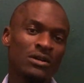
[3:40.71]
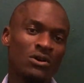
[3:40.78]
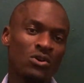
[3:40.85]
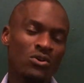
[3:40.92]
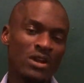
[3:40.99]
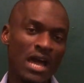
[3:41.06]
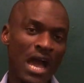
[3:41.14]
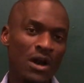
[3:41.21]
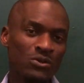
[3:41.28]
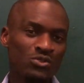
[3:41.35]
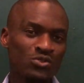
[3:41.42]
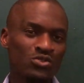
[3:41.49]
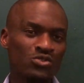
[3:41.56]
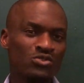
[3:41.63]
on how
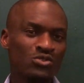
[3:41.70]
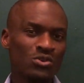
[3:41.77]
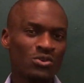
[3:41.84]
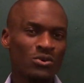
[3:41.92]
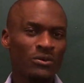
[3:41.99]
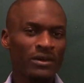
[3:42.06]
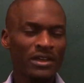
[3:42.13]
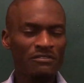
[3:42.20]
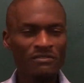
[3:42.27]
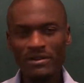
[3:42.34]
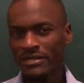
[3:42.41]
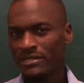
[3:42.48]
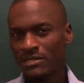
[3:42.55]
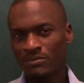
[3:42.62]
to draw a
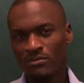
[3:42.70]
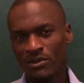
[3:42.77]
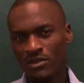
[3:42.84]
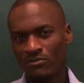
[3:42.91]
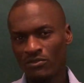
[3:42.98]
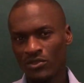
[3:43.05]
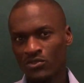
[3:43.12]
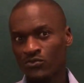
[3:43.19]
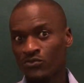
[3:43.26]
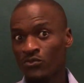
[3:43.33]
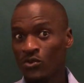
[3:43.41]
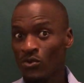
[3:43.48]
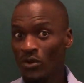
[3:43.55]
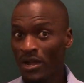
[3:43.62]
very simple invoice
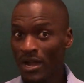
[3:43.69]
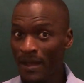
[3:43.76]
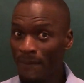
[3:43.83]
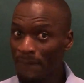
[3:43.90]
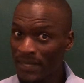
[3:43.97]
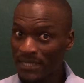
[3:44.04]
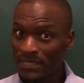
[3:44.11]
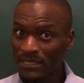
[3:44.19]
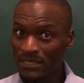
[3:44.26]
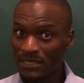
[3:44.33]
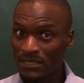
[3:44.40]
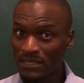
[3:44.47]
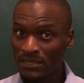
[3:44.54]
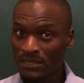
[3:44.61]
for your company